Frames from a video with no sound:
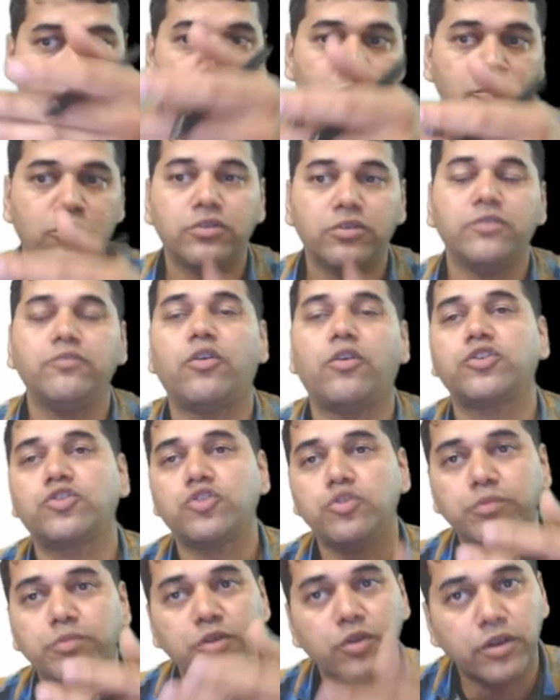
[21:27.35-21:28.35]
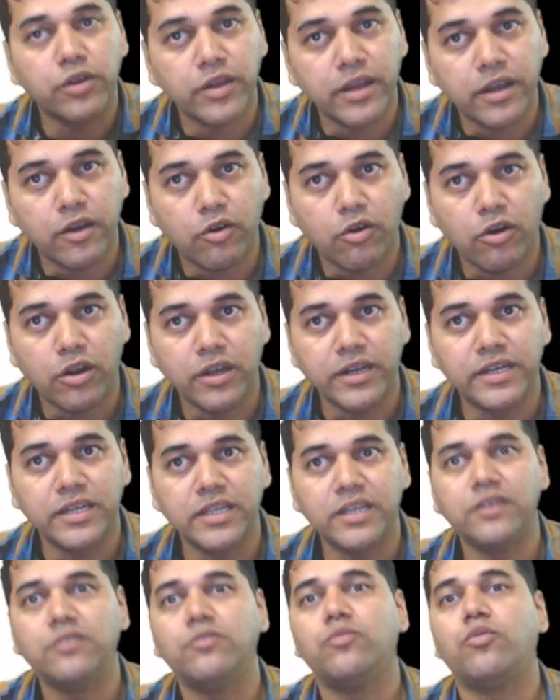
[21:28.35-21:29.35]
So the, what should be your
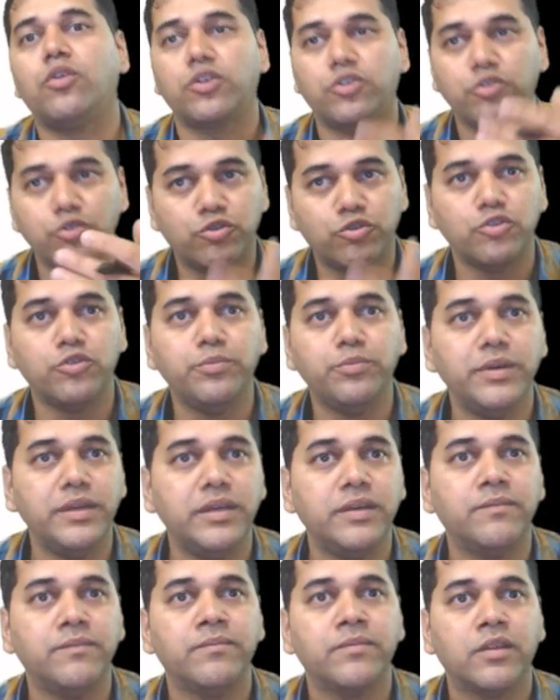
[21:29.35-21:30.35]
quality, what you should be,